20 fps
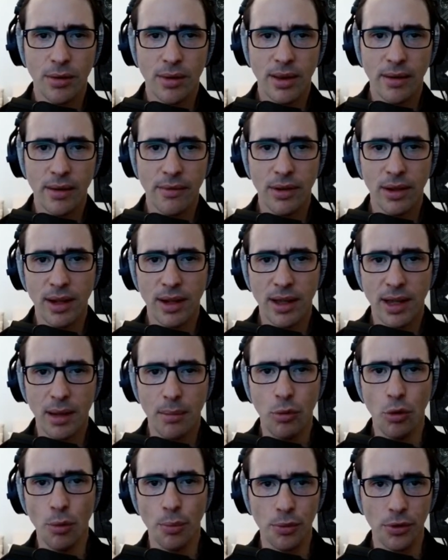something like a
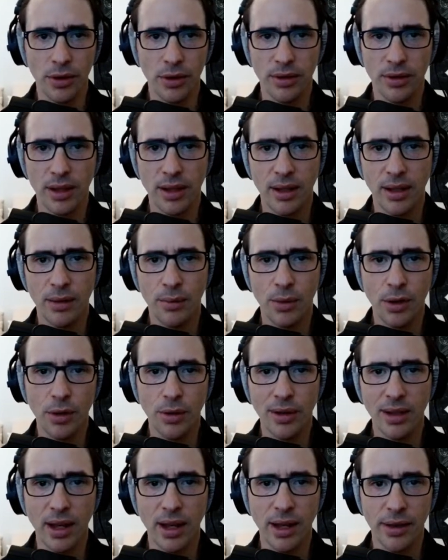blueprint, and we
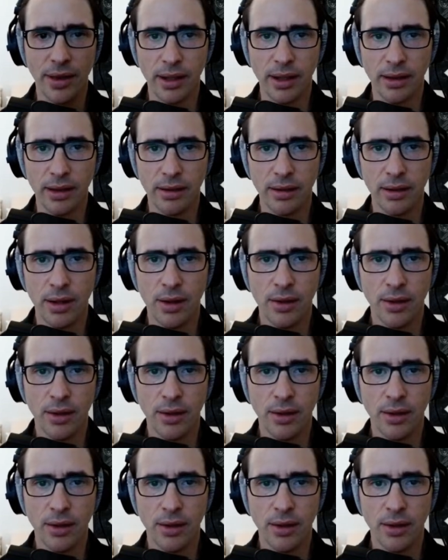don't like that,